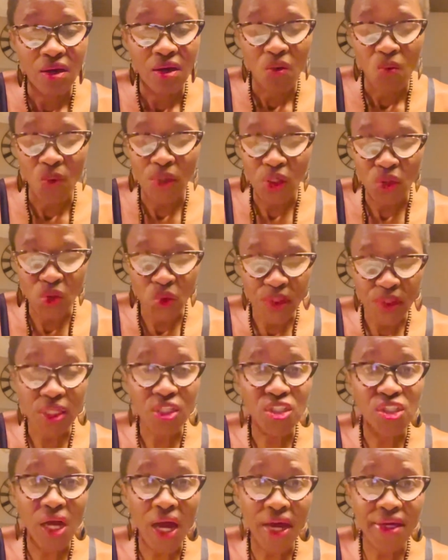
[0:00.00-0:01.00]
When you're doing the
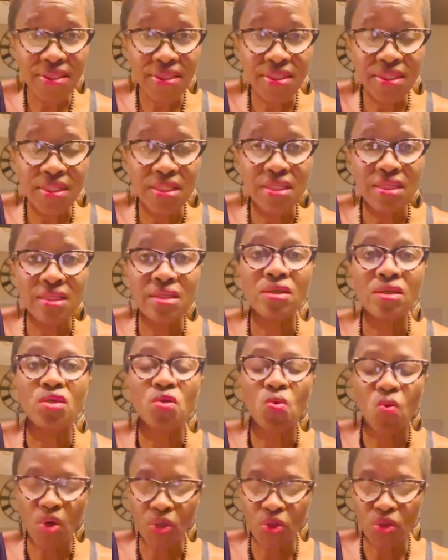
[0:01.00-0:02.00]
chai seed, you
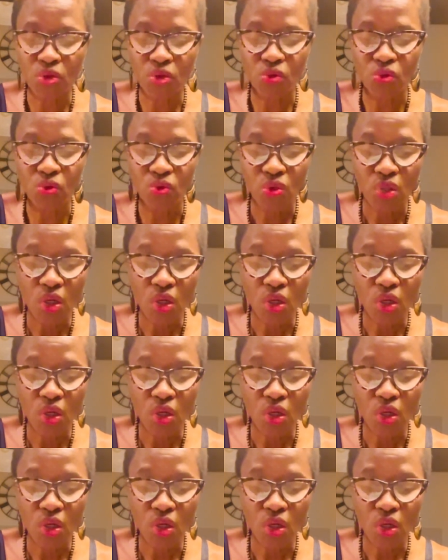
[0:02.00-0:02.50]
want to do